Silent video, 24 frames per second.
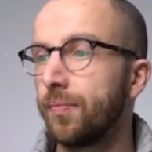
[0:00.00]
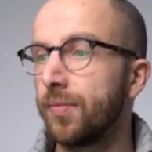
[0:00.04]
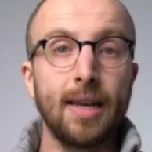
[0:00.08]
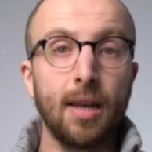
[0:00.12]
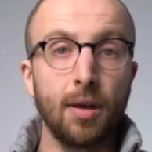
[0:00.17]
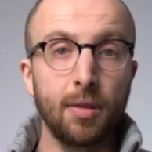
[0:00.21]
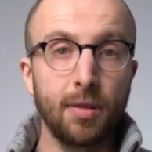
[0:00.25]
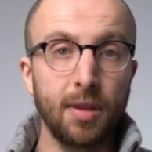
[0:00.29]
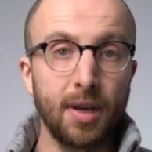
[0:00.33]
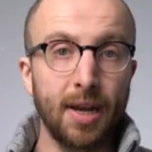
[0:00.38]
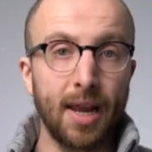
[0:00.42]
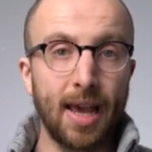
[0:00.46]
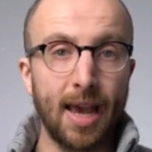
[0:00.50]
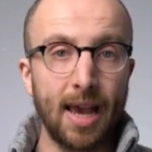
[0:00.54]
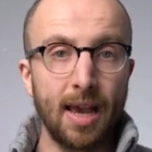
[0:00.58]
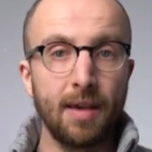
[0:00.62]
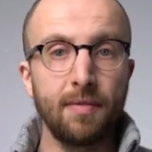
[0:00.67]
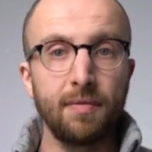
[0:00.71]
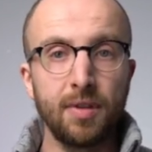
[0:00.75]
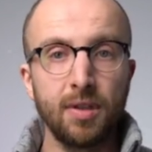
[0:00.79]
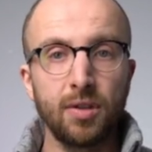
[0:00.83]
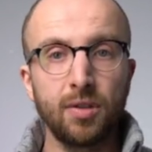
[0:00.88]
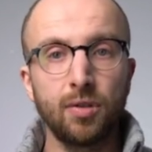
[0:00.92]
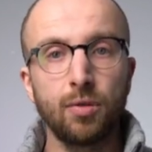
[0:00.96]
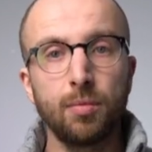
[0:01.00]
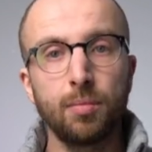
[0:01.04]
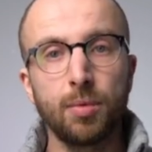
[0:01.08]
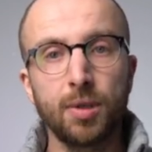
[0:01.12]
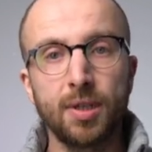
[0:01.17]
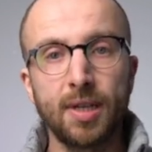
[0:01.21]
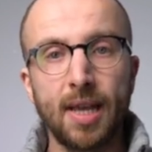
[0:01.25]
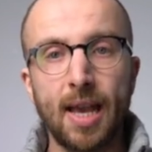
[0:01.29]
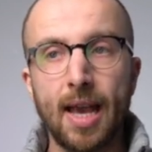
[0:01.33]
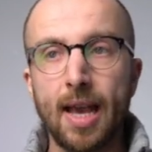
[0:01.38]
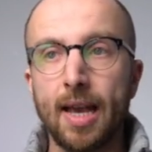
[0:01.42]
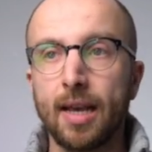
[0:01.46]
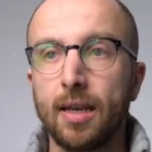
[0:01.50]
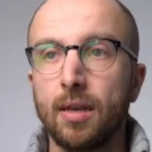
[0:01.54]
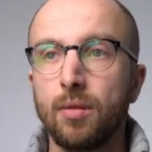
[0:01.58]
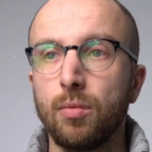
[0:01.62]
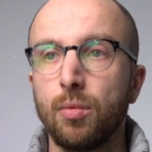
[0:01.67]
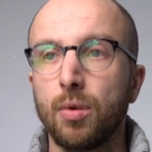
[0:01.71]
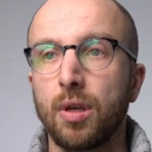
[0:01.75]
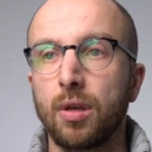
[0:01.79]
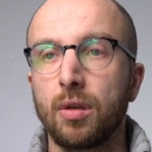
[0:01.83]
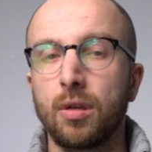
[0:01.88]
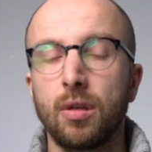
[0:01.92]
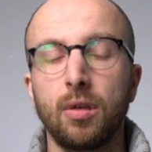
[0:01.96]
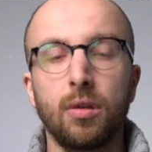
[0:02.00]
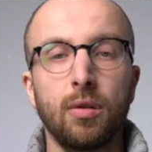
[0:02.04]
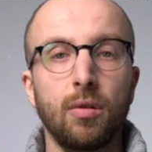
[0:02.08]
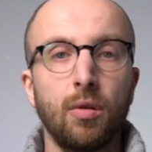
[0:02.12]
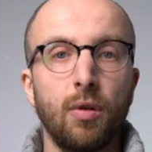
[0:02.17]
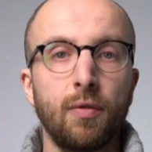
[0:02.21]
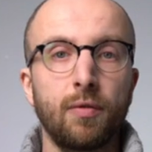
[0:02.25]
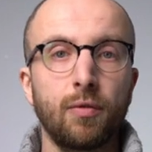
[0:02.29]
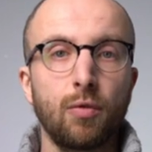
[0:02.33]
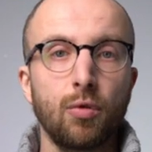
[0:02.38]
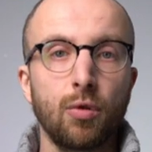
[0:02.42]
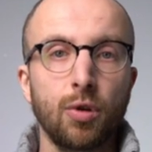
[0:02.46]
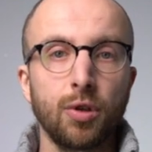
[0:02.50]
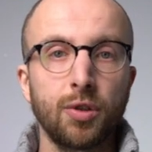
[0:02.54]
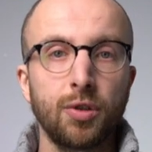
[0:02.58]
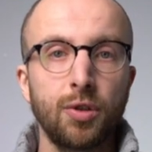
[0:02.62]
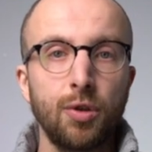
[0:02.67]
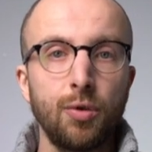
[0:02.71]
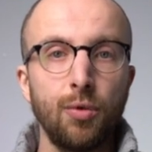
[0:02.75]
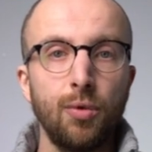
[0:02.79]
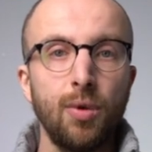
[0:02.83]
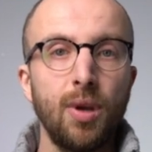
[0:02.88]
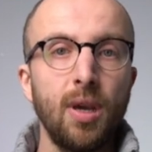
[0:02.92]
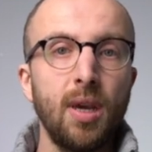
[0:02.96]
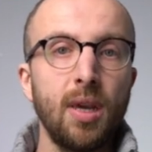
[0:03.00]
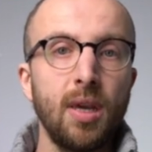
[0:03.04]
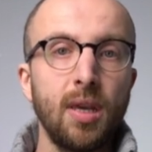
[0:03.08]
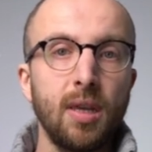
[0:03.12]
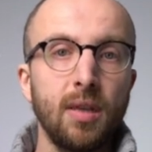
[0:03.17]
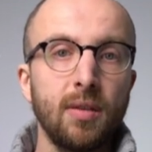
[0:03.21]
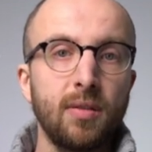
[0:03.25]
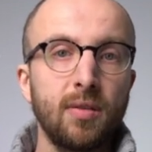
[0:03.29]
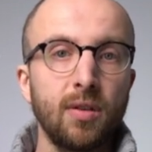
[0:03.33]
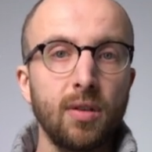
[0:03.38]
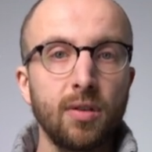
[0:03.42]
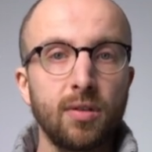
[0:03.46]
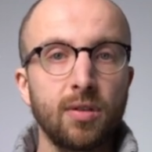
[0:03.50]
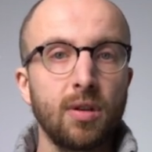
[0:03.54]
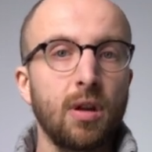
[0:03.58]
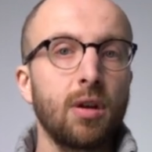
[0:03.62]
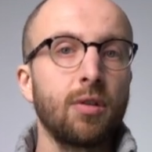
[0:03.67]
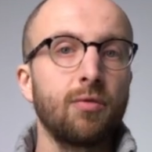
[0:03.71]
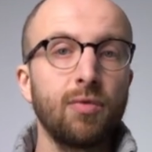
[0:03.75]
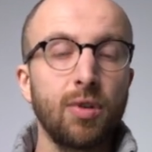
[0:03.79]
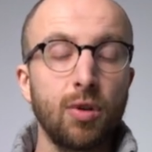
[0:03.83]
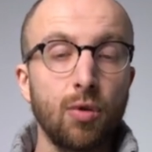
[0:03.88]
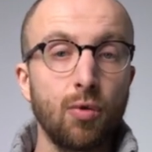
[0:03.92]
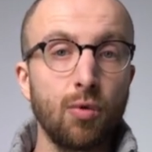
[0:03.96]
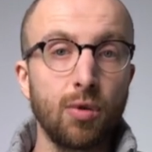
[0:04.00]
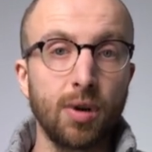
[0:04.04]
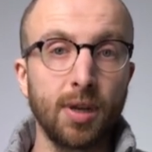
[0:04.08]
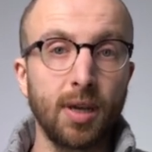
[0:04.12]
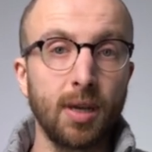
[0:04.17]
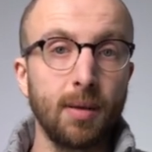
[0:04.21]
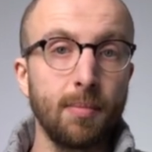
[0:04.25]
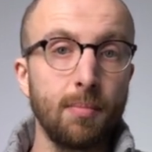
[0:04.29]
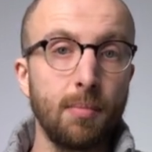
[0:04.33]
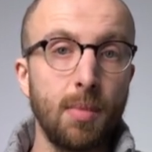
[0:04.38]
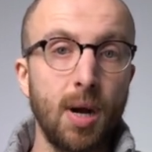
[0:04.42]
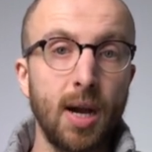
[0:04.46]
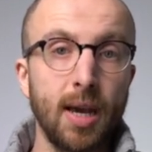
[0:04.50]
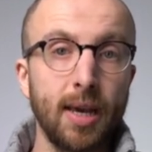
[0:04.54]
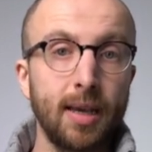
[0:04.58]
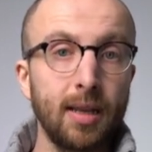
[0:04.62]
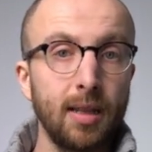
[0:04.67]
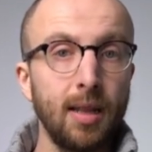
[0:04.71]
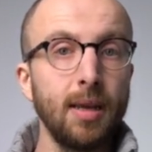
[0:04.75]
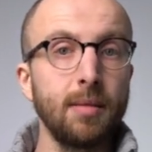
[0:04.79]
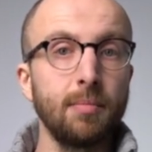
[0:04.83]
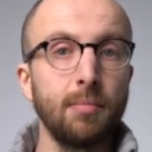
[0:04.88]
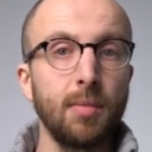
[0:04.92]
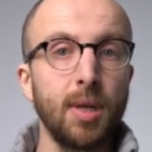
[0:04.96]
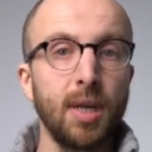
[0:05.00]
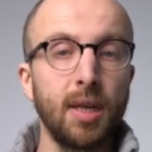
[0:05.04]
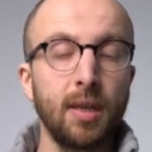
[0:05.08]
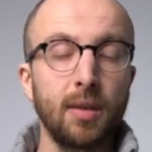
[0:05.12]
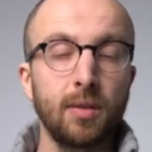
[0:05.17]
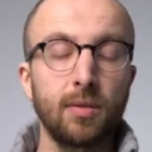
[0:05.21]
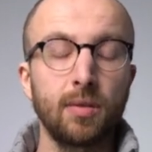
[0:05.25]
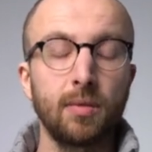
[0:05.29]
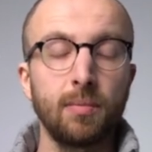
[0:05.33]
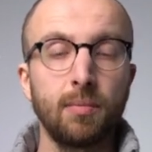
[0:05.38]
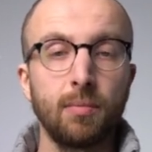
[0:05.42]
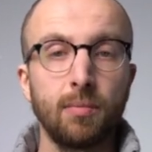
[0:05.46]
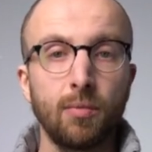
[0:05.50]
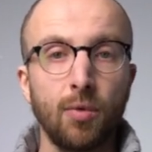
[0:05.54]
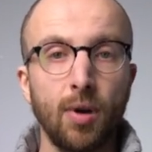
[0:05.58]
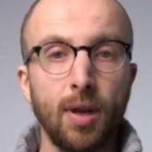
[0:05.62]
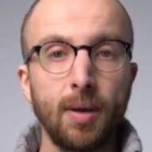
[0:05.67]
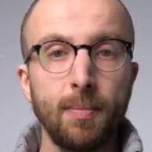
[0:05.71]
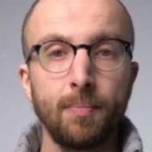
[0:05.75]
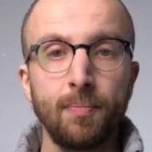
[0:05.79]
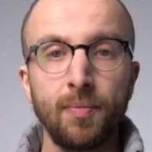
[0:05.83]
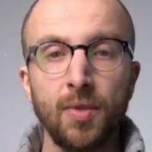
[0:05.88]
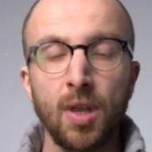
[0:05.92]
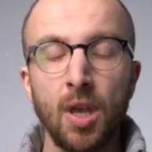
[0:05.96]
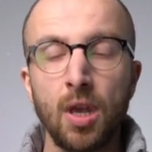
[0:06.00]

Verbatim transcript: And now that I have this super tag, what I can of course do is start recording my client meetings, right?